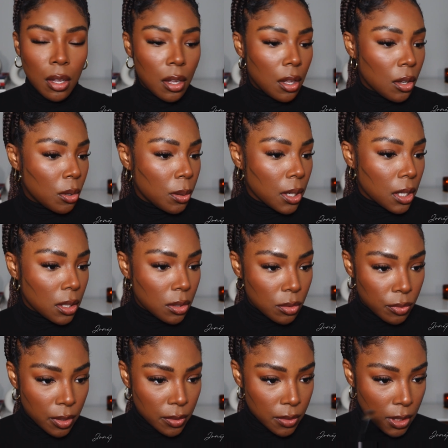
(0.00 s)
a quick little
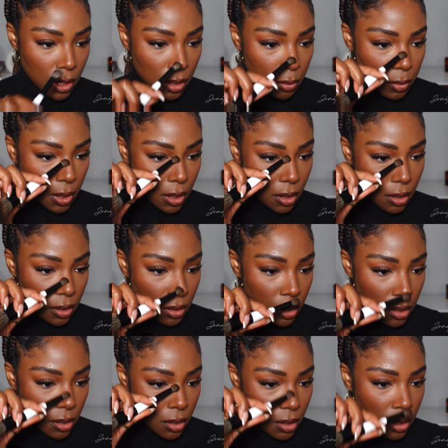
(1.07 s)
15-minute
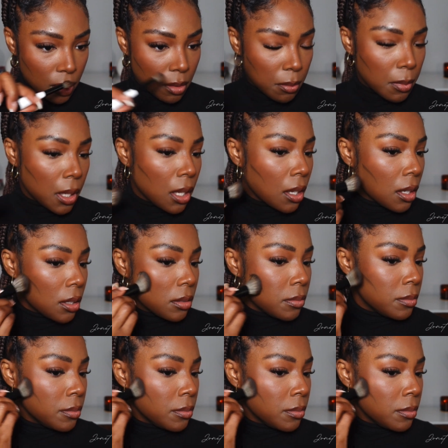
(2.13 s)
makeup.